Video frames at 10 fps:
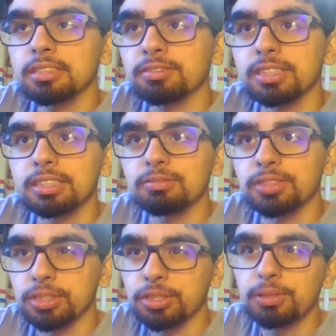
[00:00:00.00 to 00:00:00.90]
for
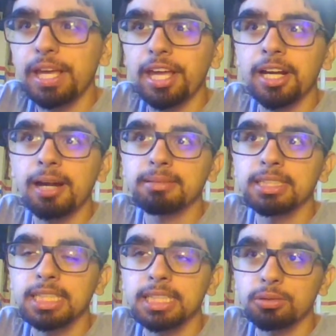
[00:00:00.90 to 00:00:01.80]
2 A-arms,
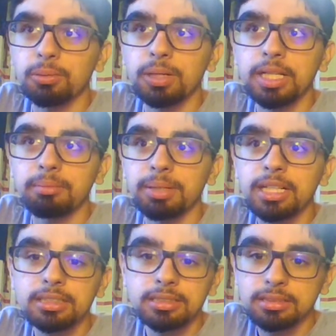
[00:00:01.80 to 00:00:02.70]
it's like
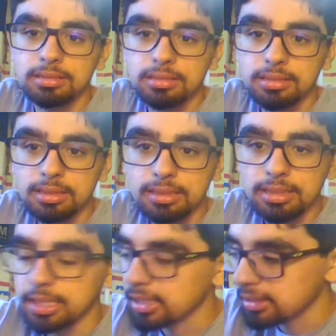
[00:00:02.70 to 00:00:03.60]
$20.
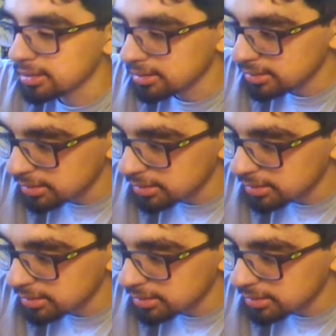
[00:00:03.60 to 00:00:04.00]
Like, it's